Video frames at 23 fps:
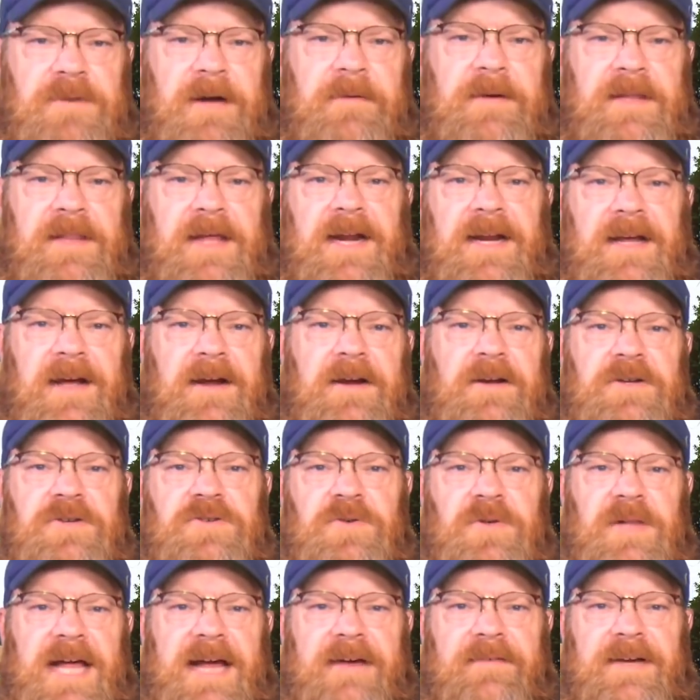probably a lot of gun
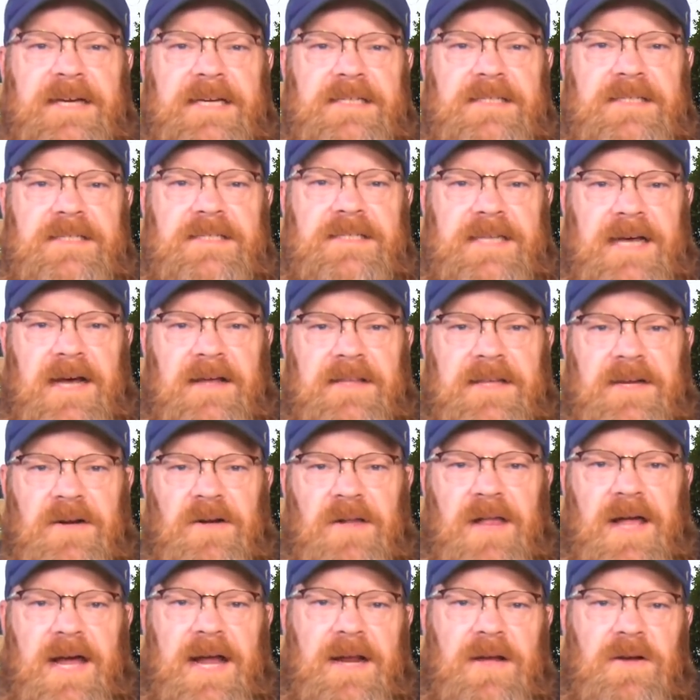control advocates in South
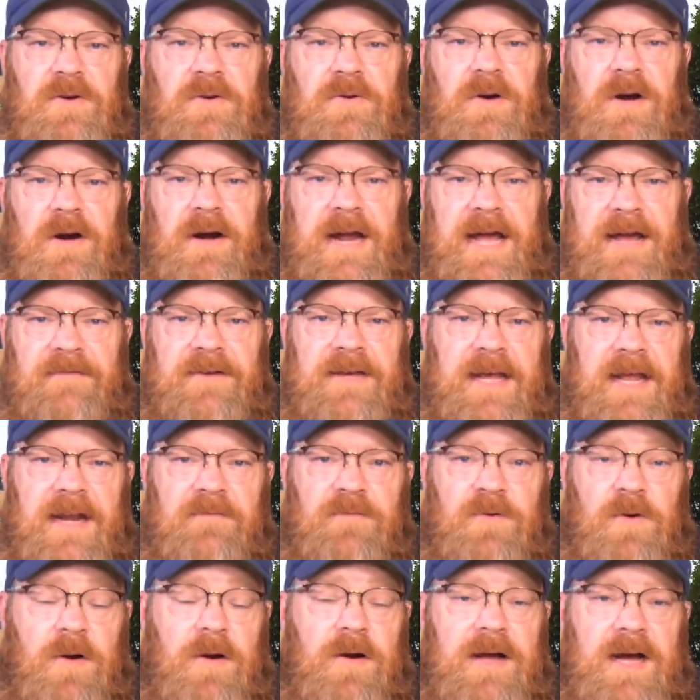Carolina who are
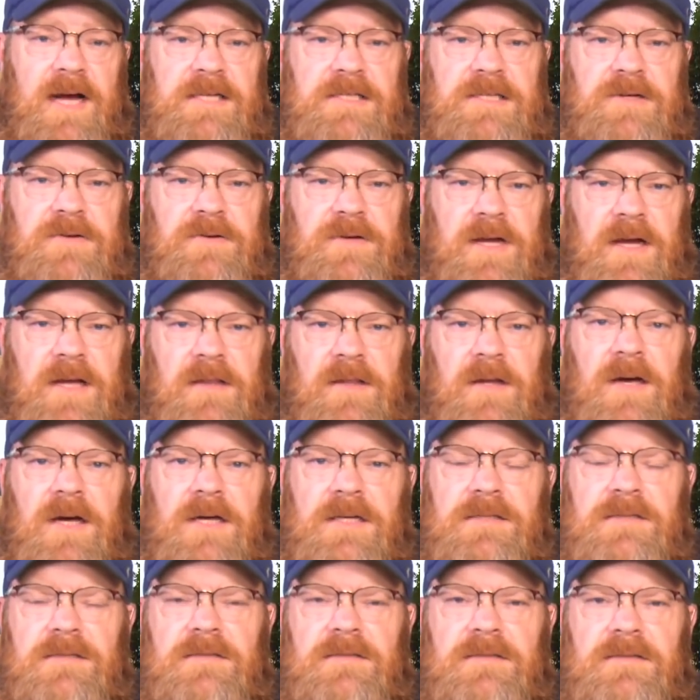advocating for all kinds of new gun
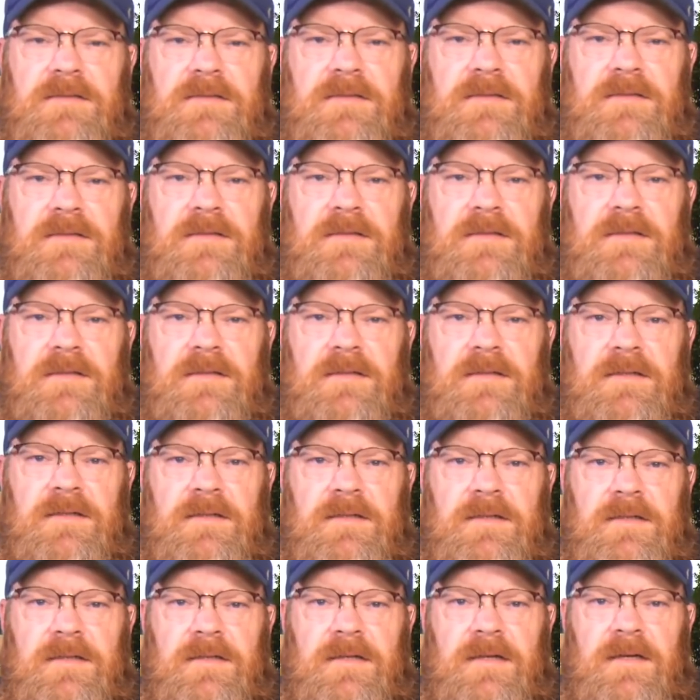laws.
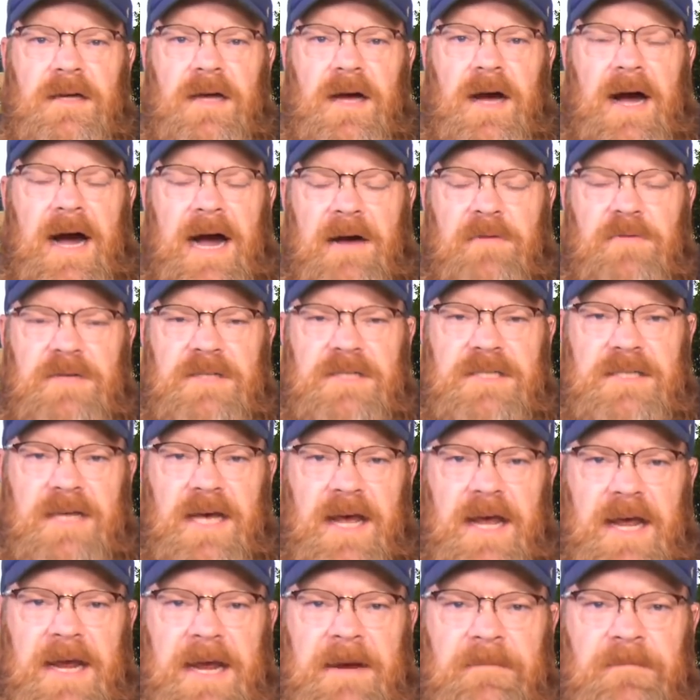I would
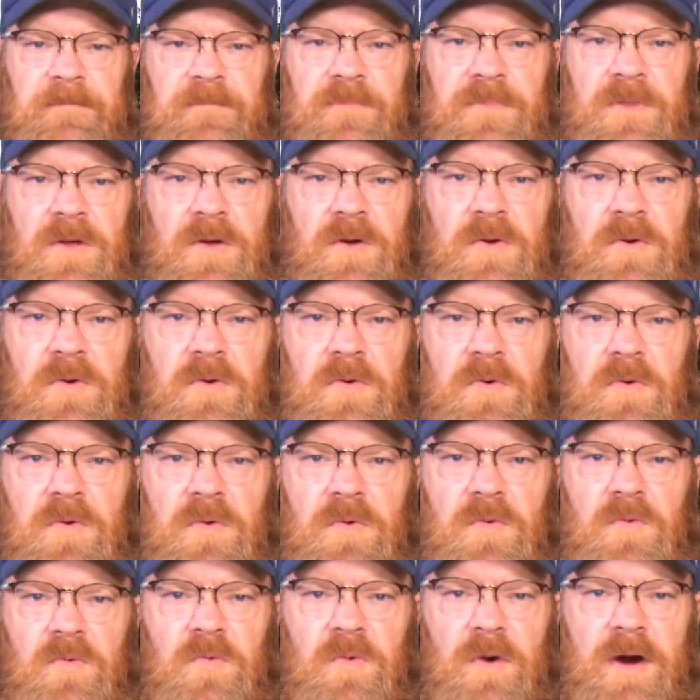say
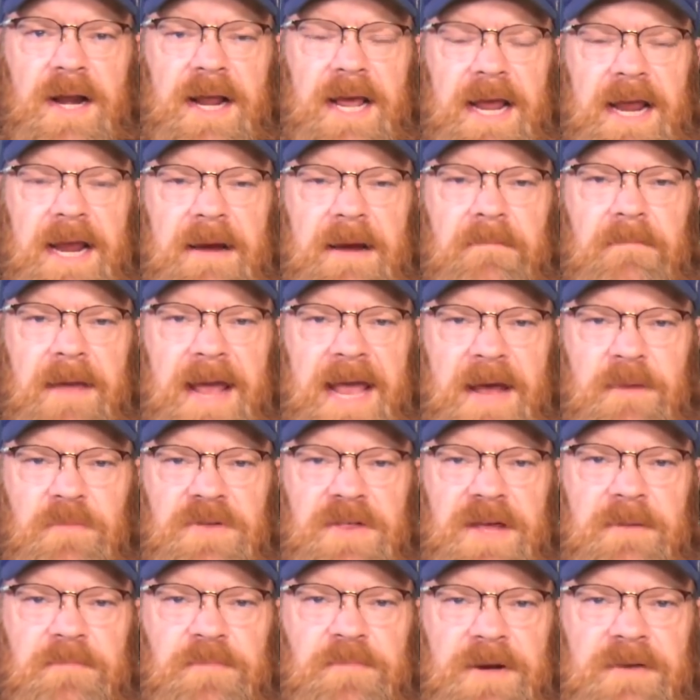when a
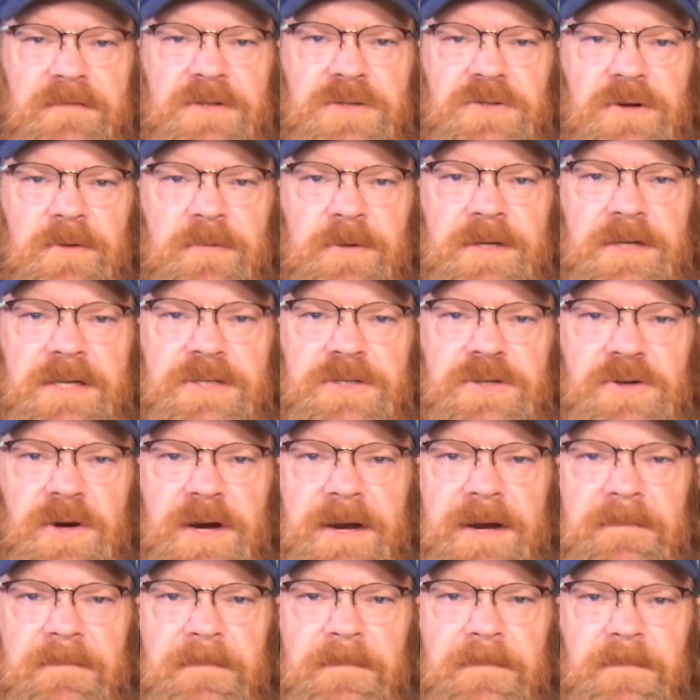man with a previous criminal
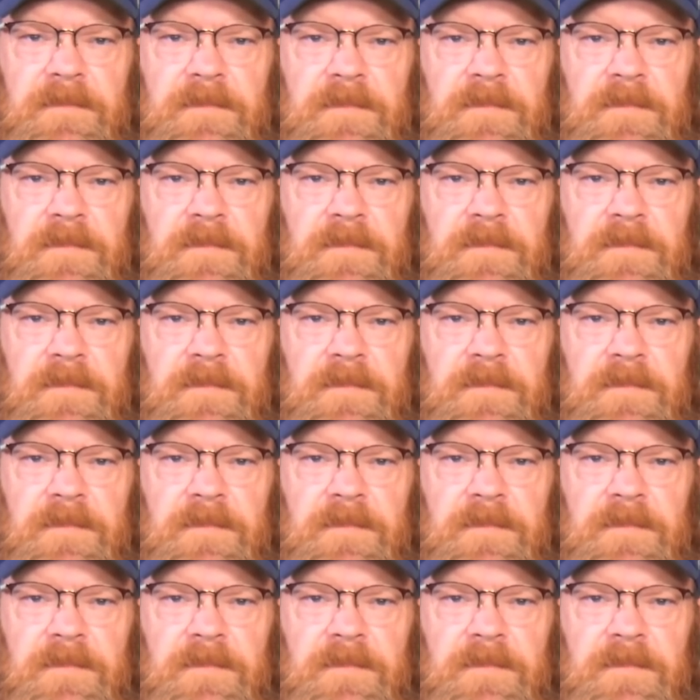history